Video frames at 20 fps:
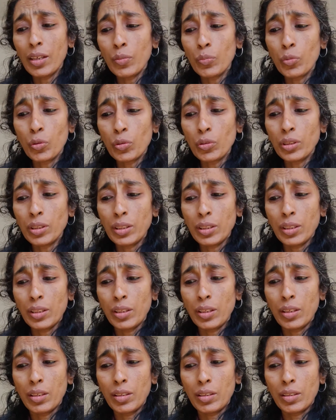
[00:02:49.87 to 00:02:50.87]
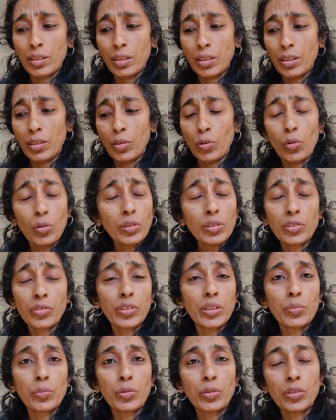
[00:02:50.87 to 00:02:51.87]
in all the
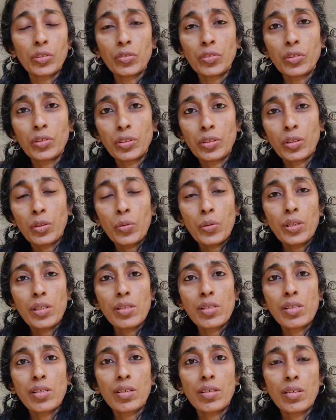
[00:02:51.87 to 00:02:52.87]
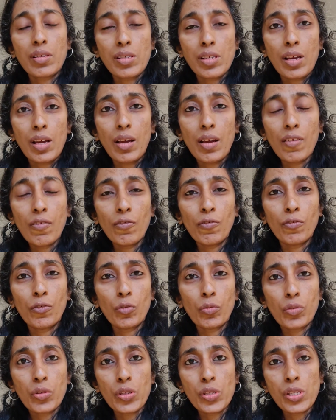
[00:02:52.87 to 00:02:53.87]
three books of the Queen series, I have
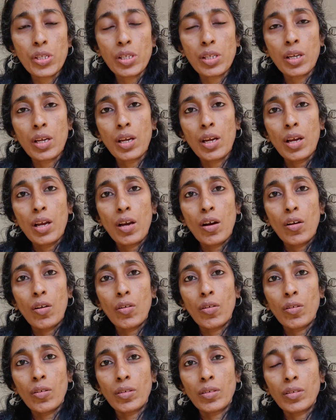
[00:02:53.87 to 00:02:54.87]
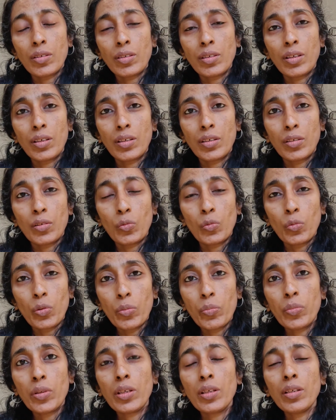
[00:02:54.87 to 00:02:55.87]
focused on
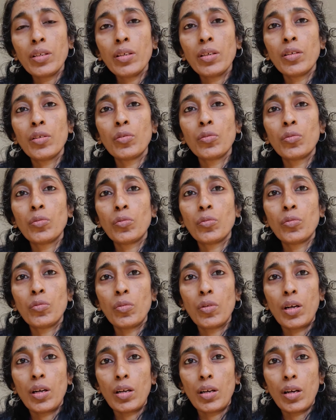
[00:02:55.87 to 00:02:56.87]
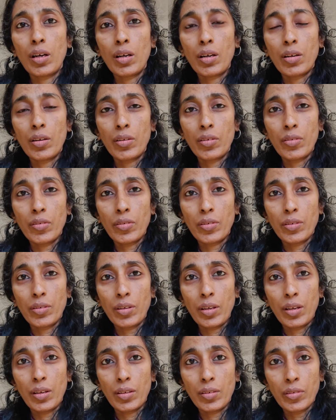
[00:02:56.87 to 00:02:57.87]
women who are
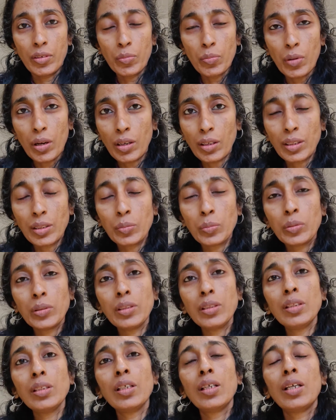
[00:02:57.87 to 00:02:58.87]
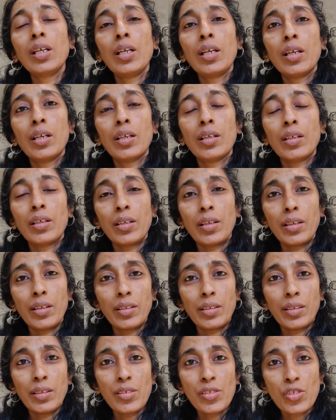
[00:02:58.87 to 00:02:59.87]
remarkable
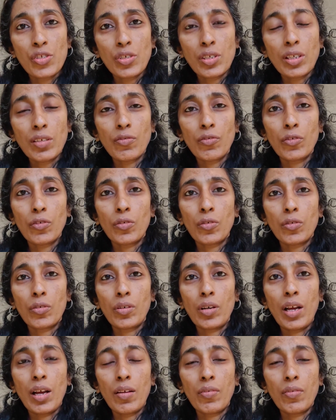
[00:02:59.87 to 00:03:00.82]
in history for